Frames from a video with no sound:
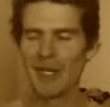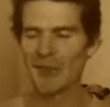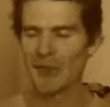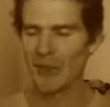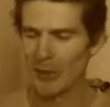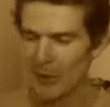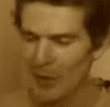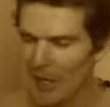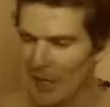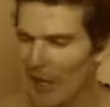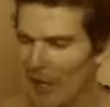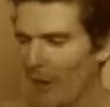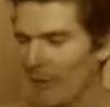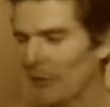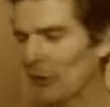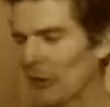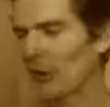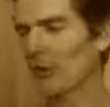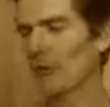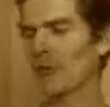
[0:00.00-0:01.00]
So
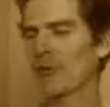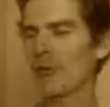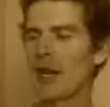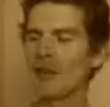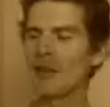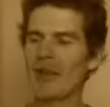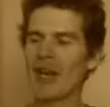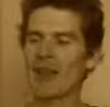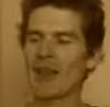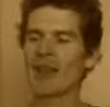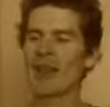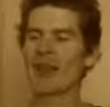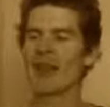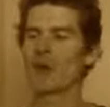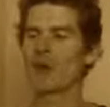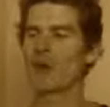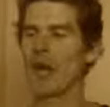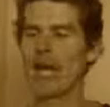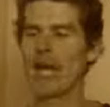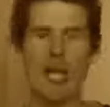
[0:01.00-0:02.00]
I've got a lot of friends out
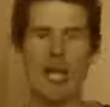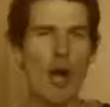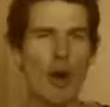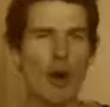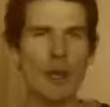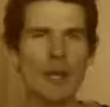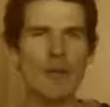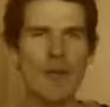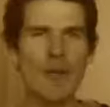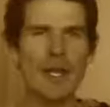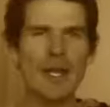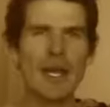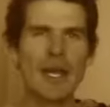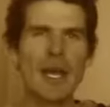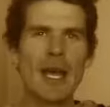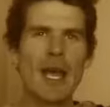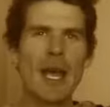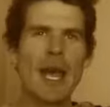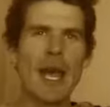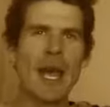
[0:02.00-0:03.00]
there who eat healthy,